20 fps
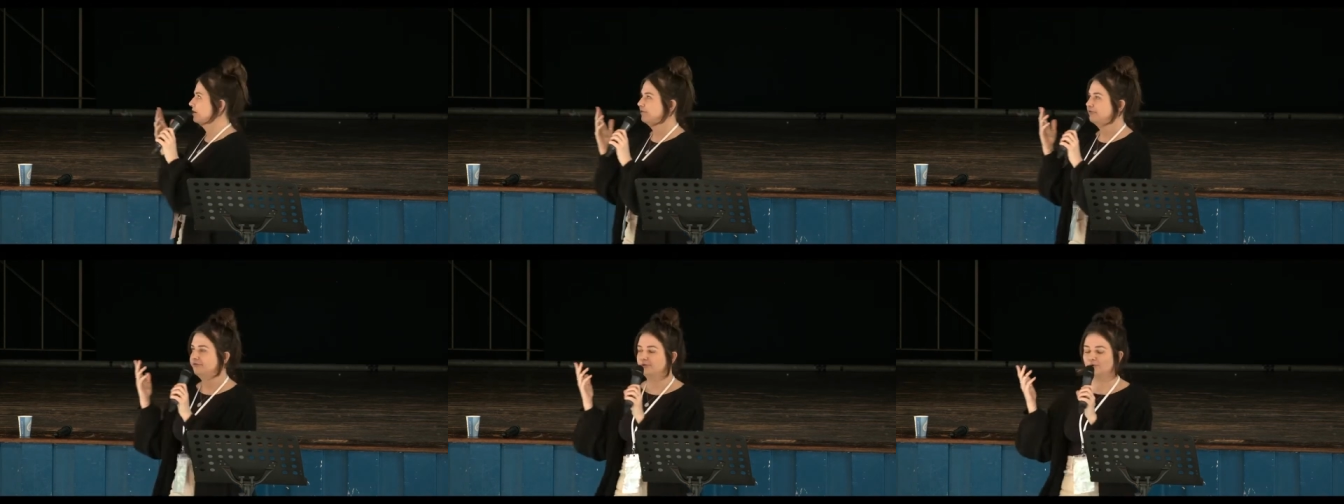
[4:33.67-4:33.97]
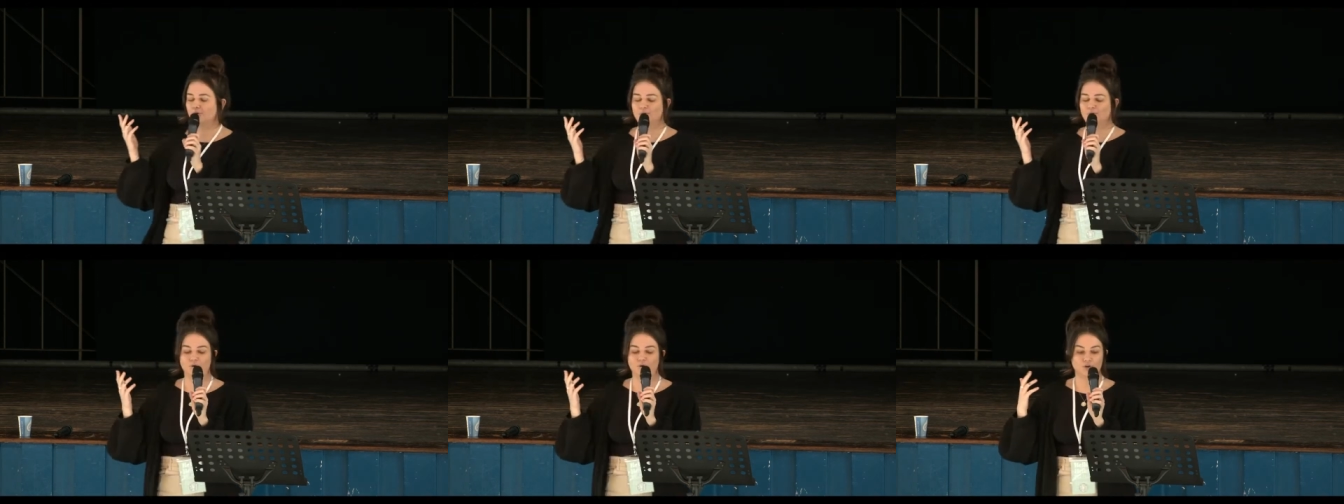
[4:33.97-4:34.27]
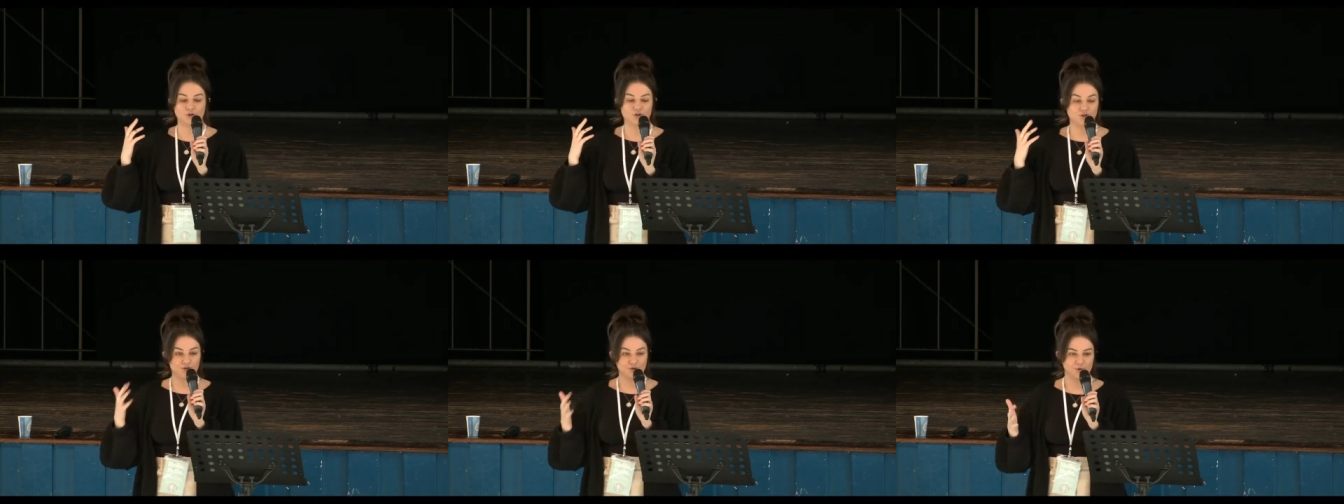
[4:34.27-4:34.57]
for
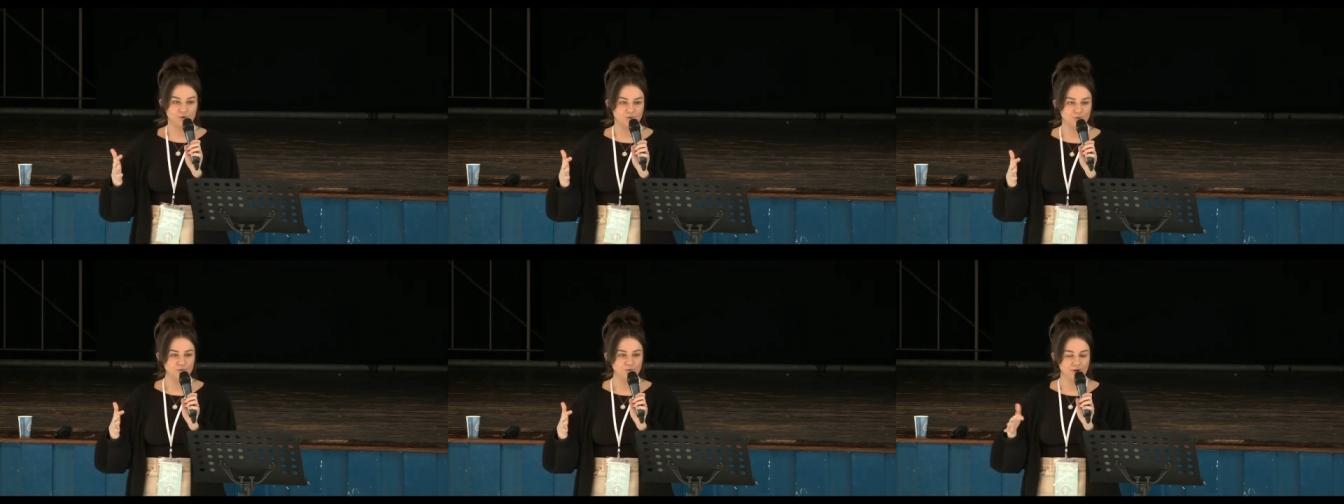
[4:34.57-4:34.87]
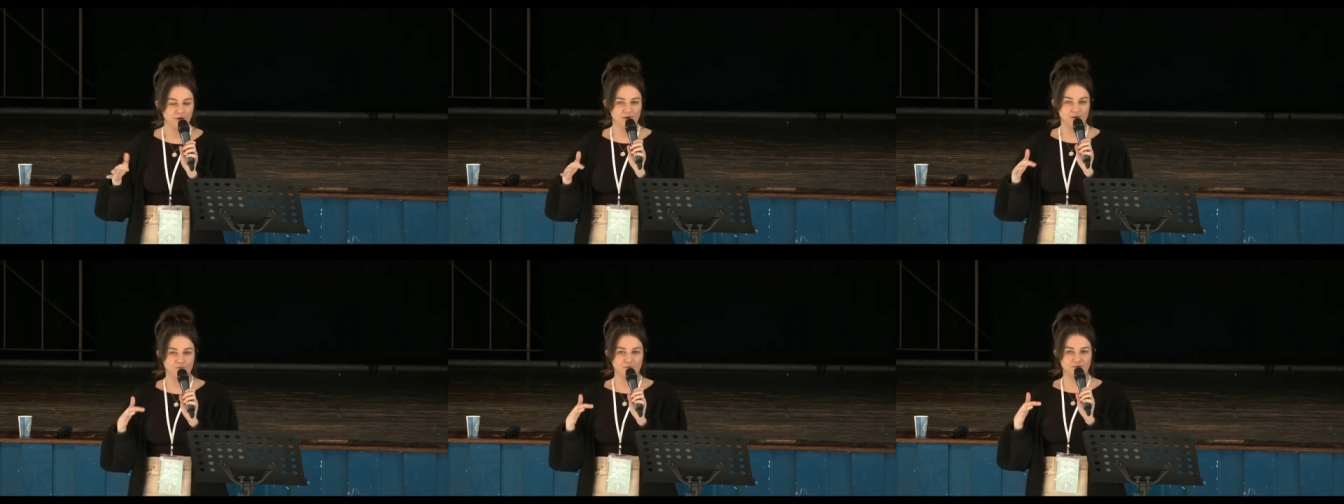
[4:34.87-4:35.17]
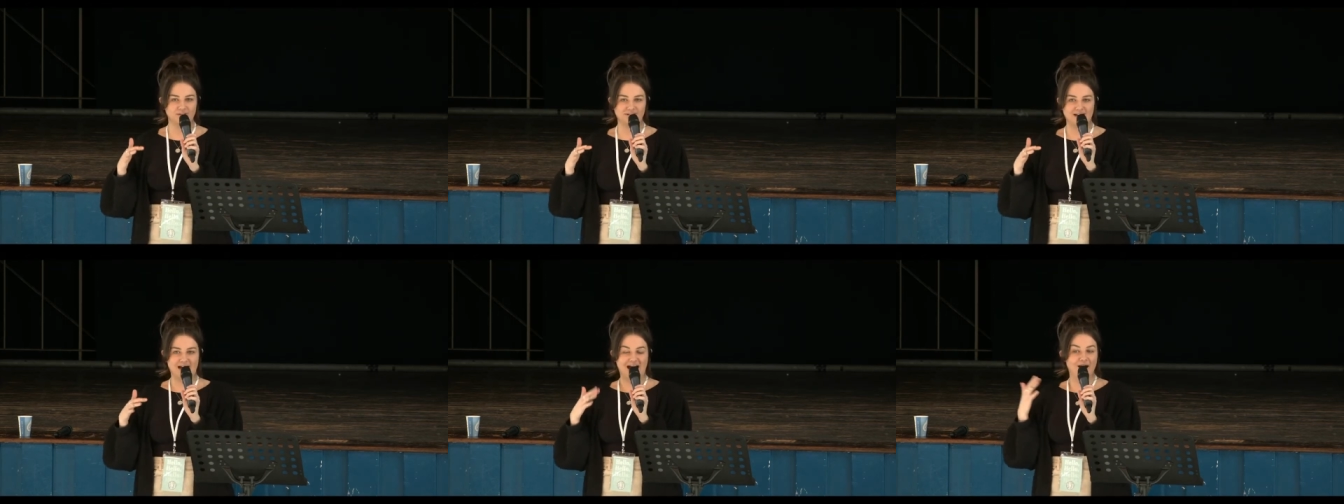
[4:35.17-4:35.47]
Saul, who
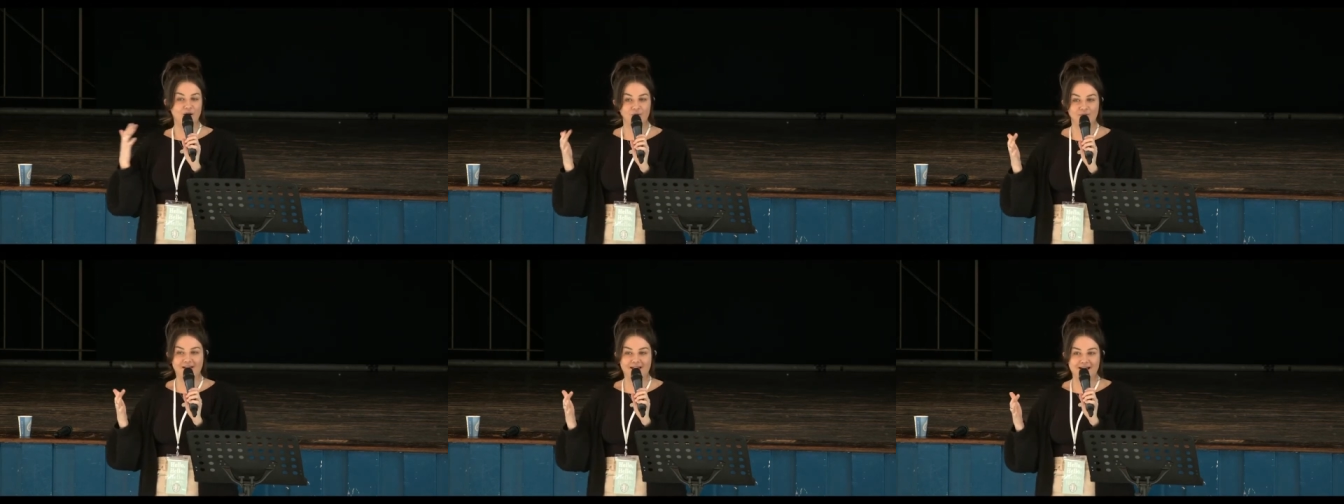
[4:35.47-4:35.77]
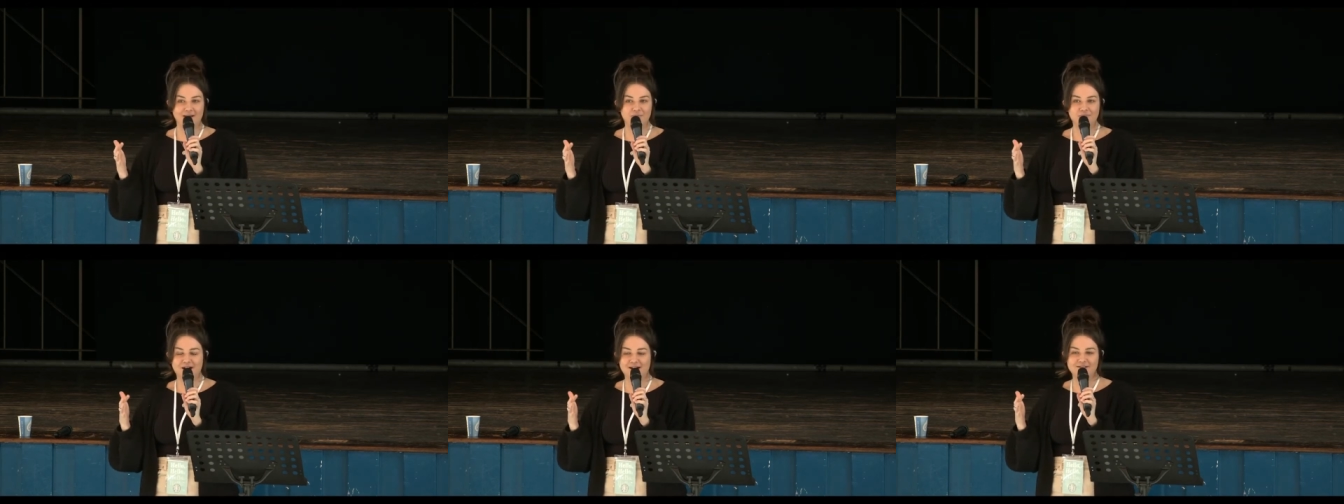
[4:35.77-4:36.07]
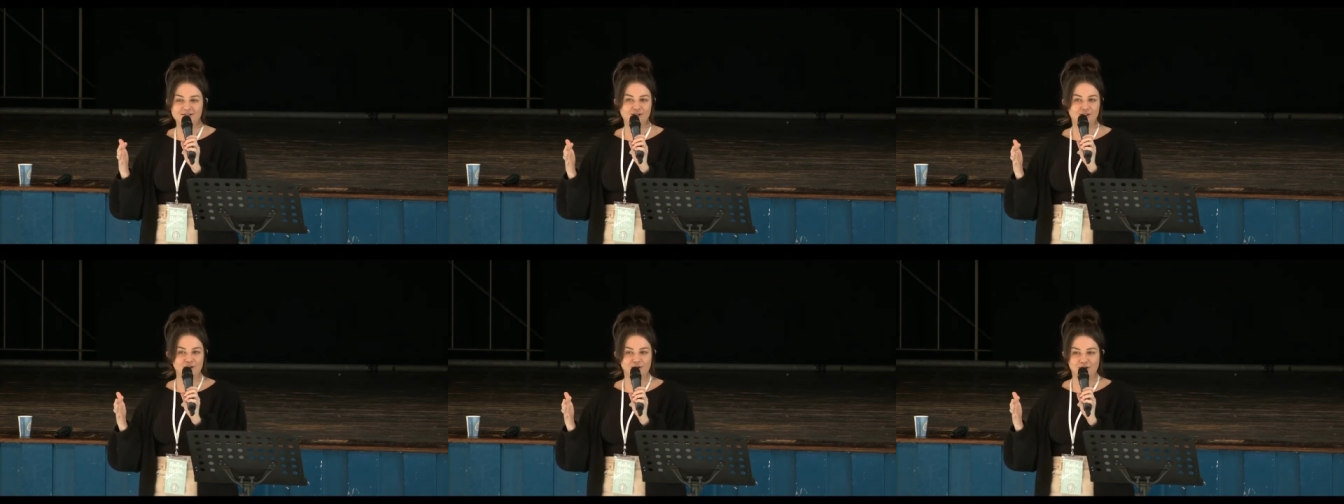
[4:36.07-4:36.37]
was out there
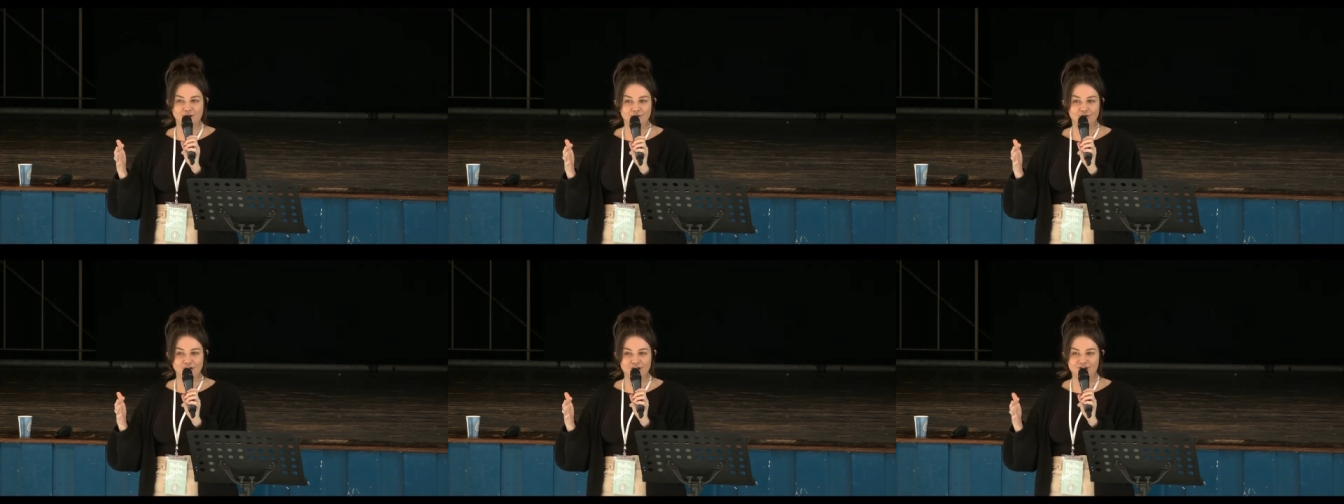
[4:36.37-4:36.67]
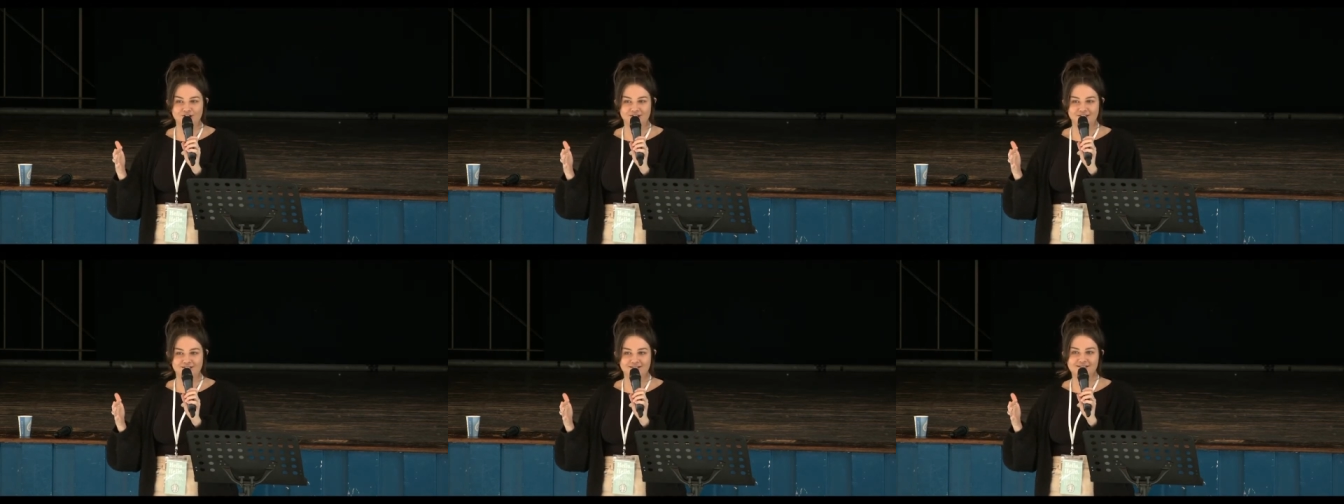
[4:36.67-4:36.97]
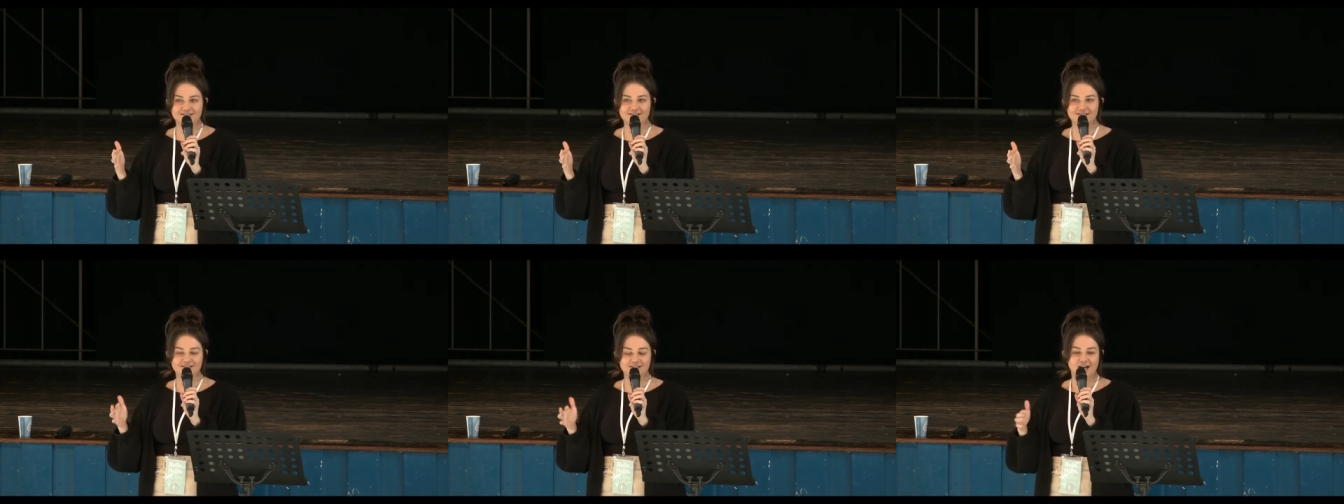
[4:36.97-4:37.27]
persecuting Christians